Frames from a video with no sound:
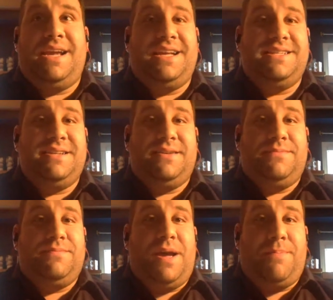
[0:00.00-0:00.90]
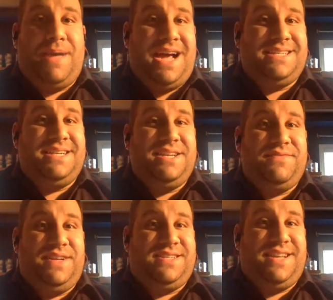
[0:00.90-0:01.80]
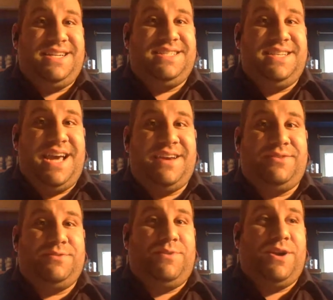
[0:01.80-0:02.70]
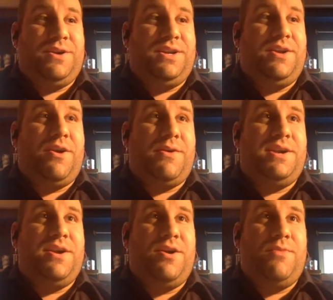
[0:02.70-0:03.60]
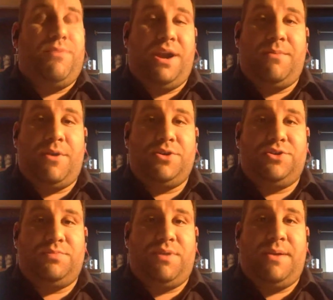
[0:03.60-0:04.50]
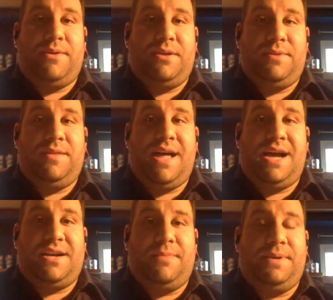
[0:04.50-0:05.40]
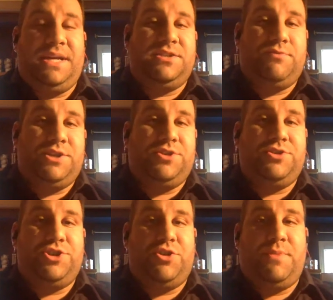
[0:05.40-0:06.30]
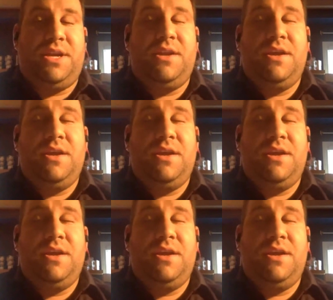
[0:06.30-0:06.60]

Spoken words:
And against a passing defense like Seattle's, where you already know Brandon Marshall's probably going to be locked up against Richard Sherman,